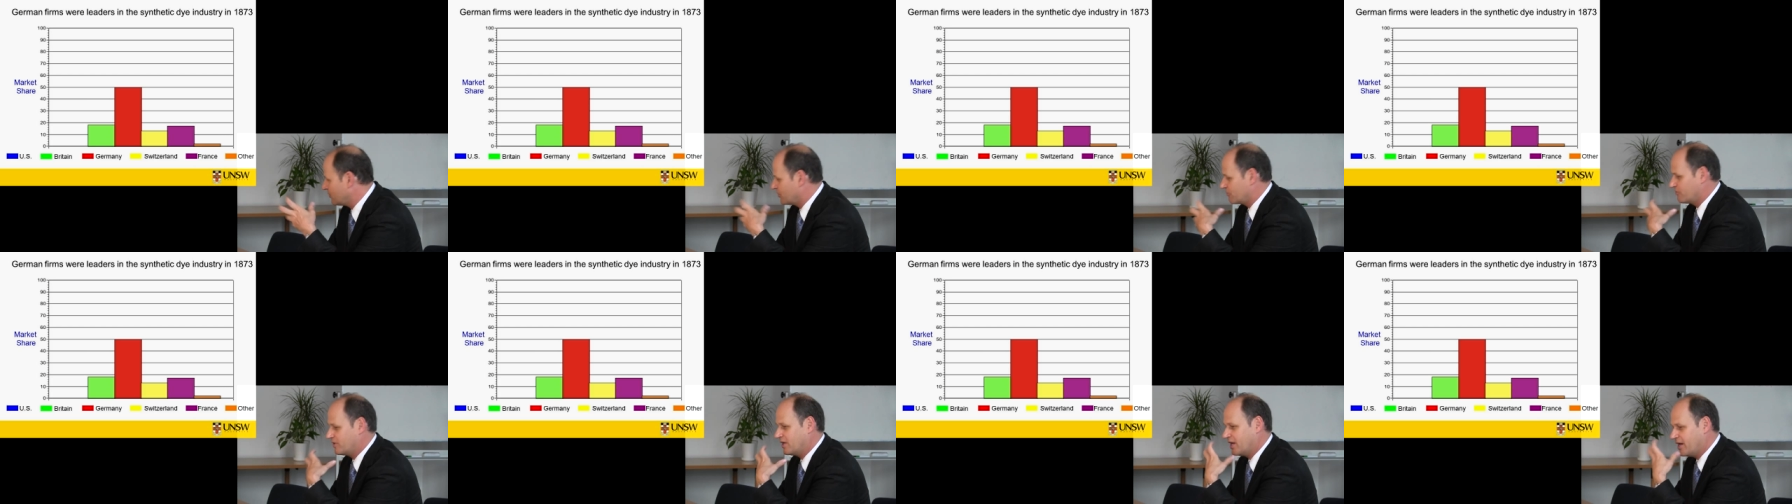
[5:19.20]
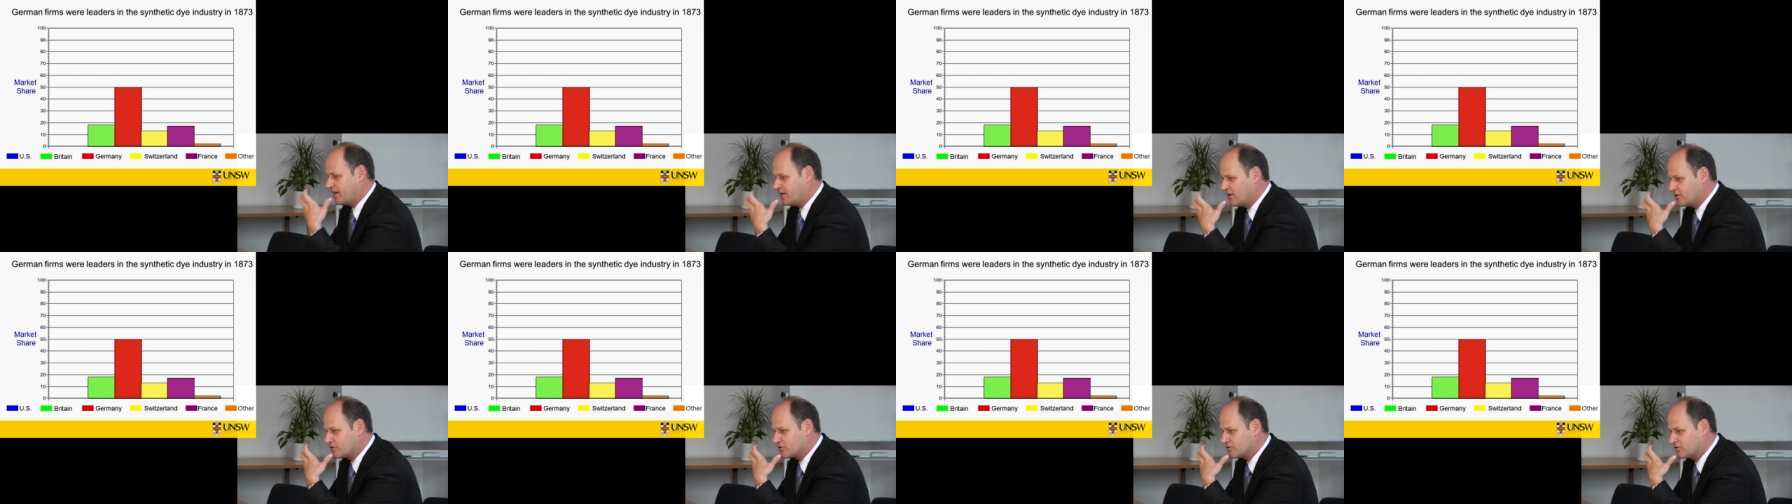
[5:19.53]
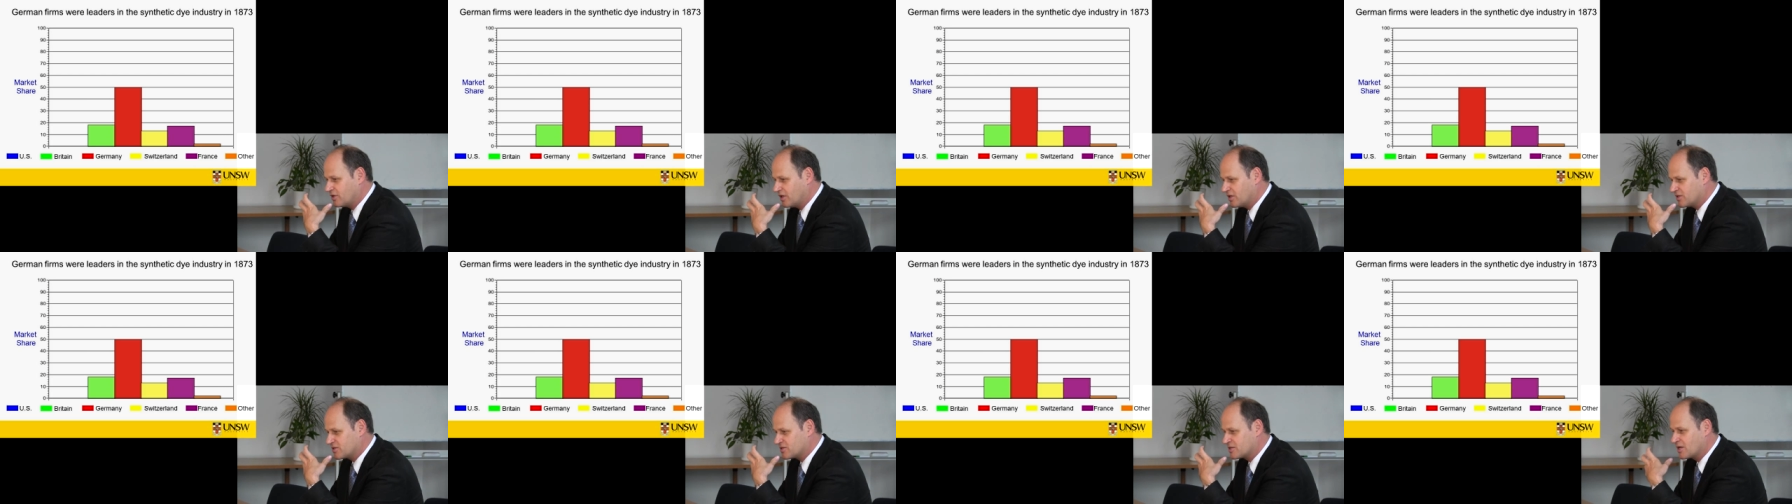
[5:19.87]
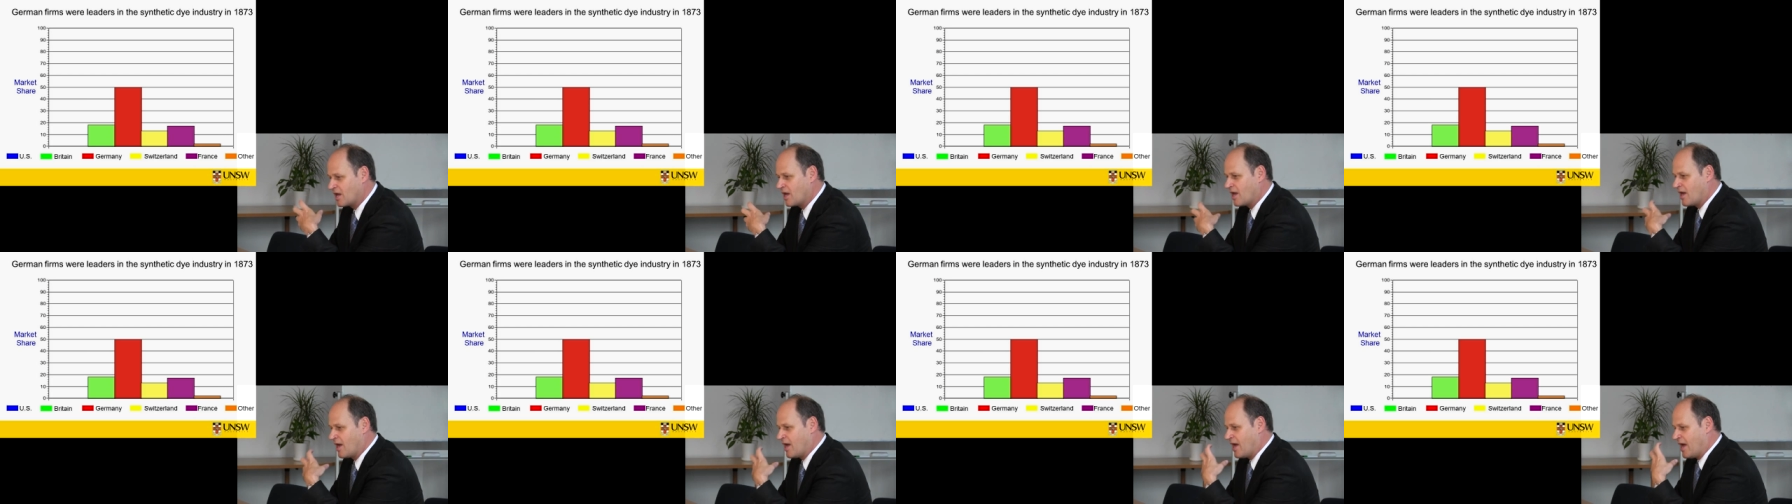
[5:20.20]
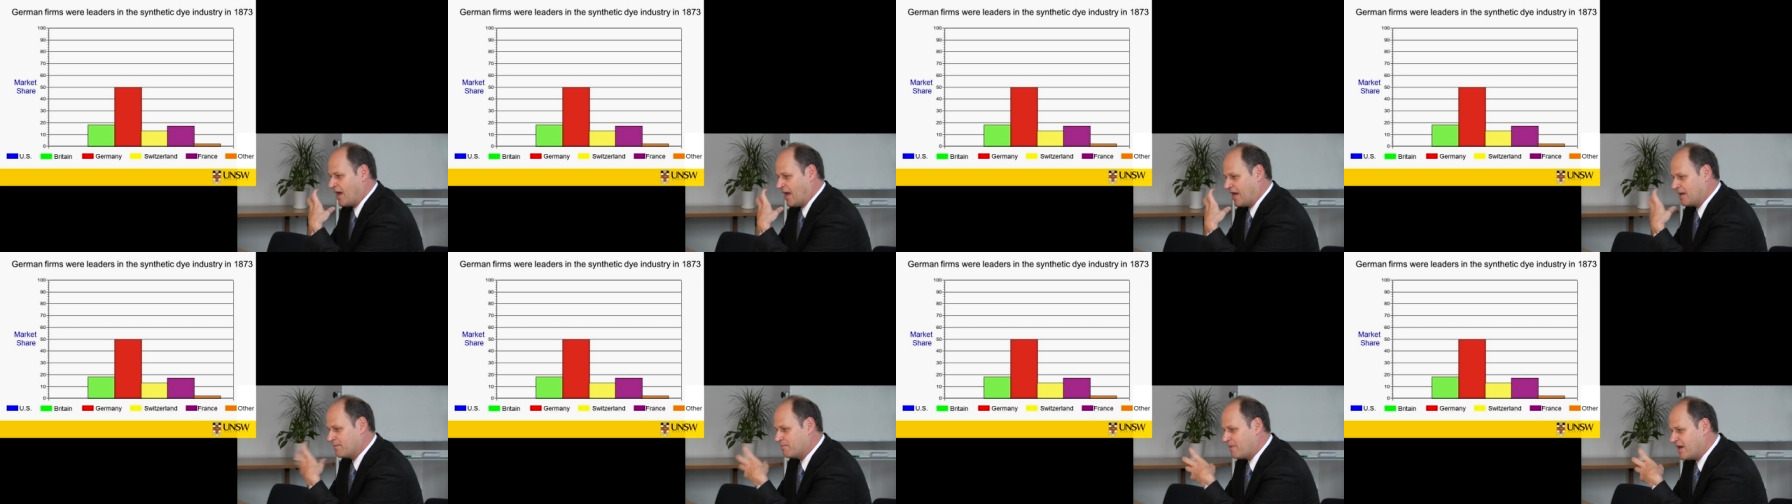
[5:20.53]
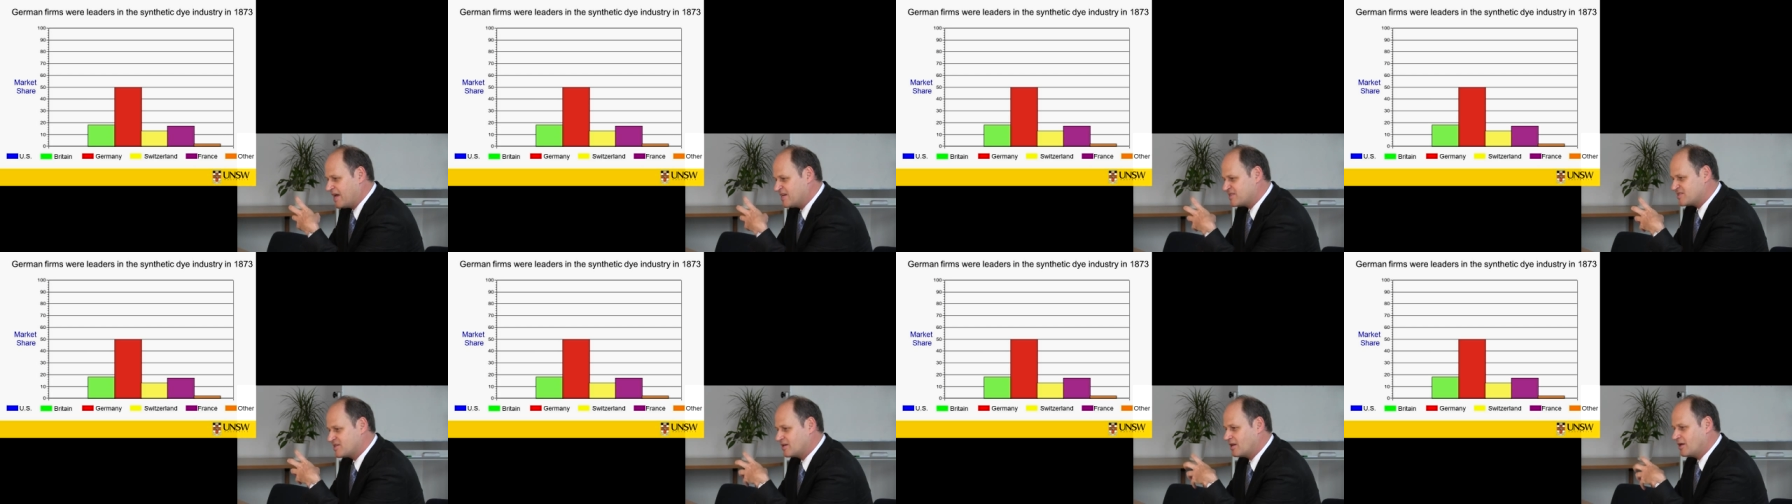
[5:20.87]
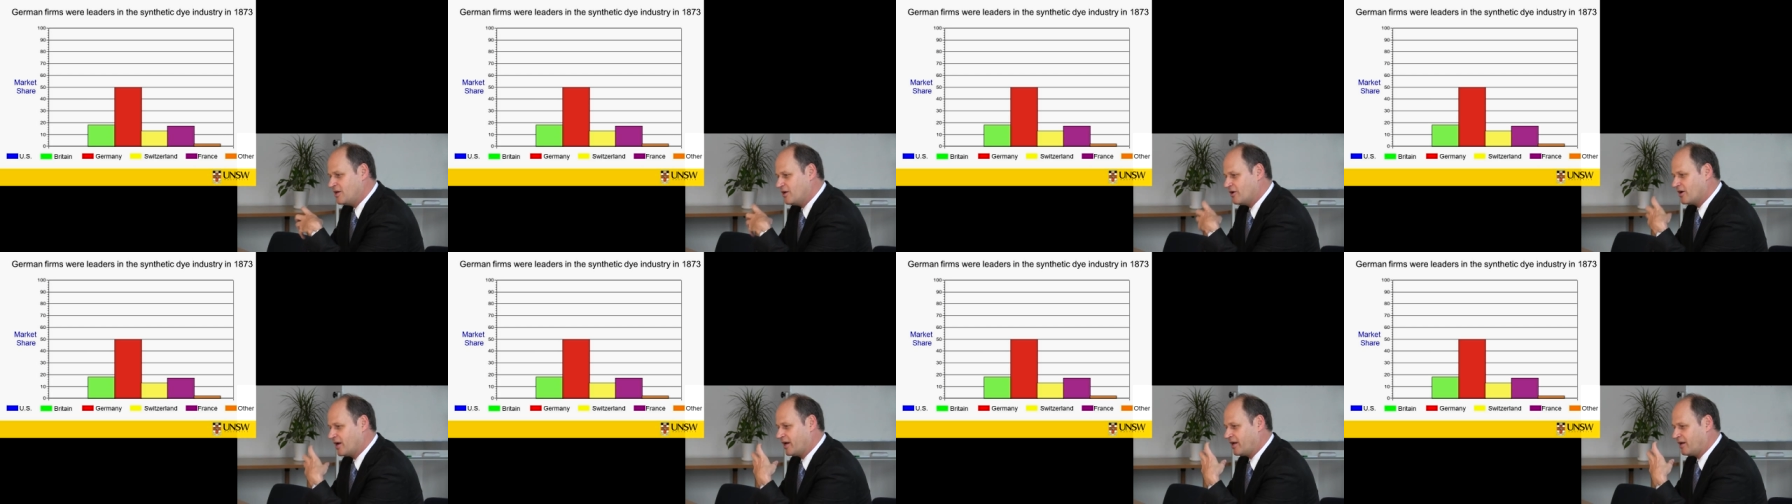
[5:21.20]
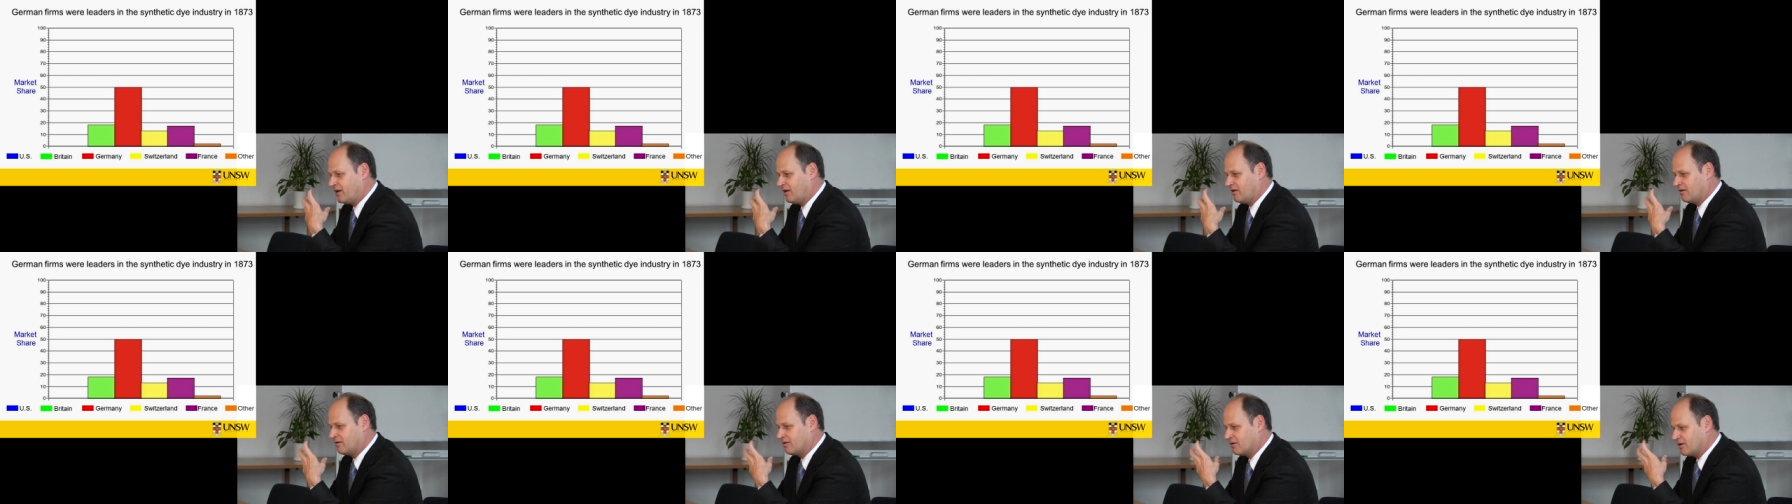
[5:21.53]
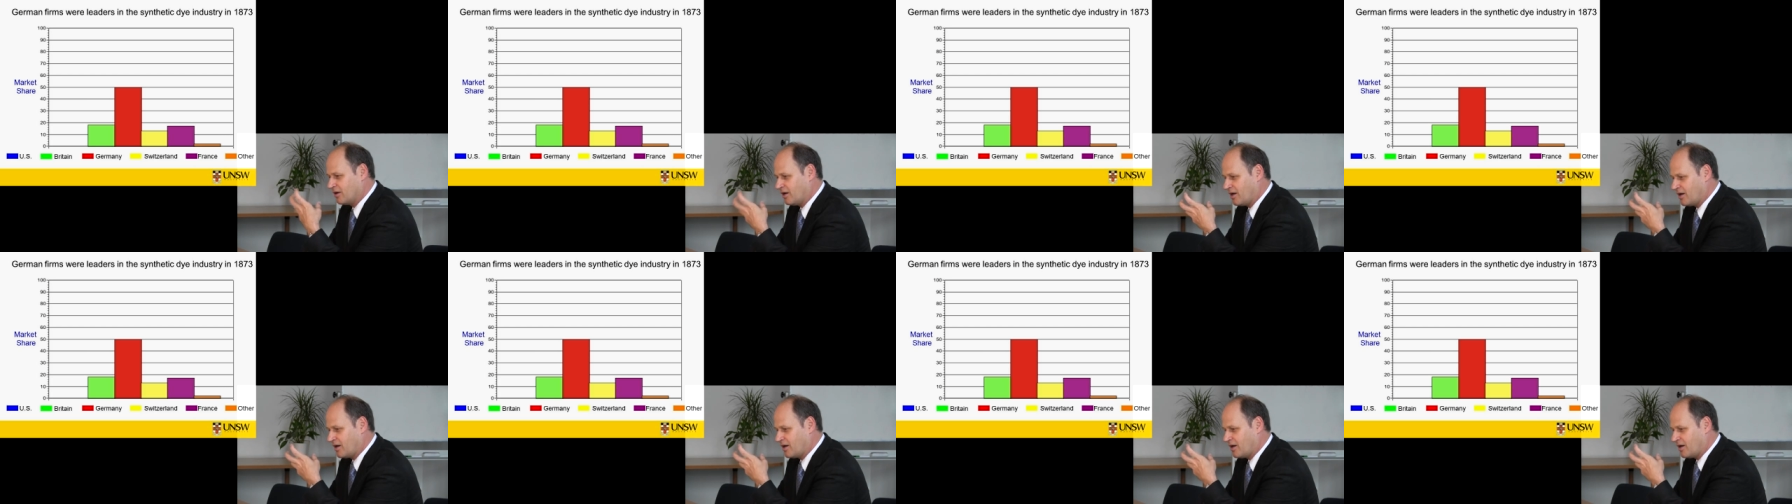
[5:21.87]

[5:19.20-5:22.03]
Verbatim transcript: somewhat related to this. And basically here I can,